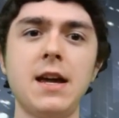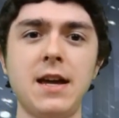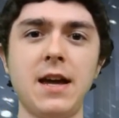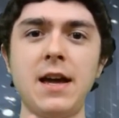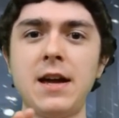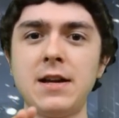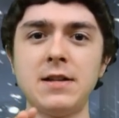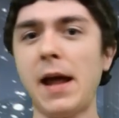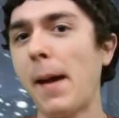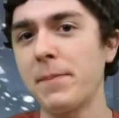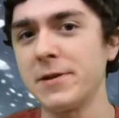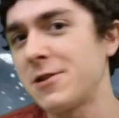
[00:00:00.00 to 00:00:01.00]
And
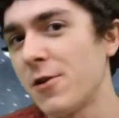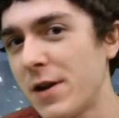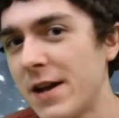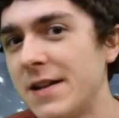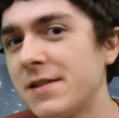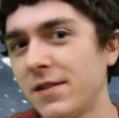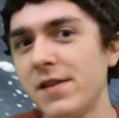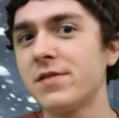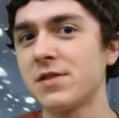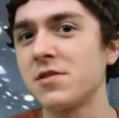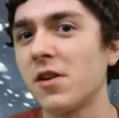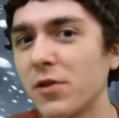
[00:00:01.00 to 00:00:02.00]
the episode ends. It
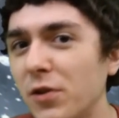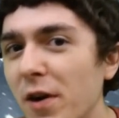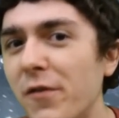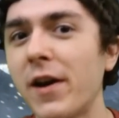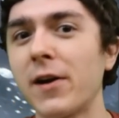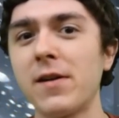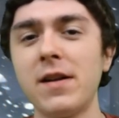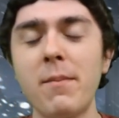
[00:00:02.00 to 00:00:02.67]
leaves us on a cliffhanger.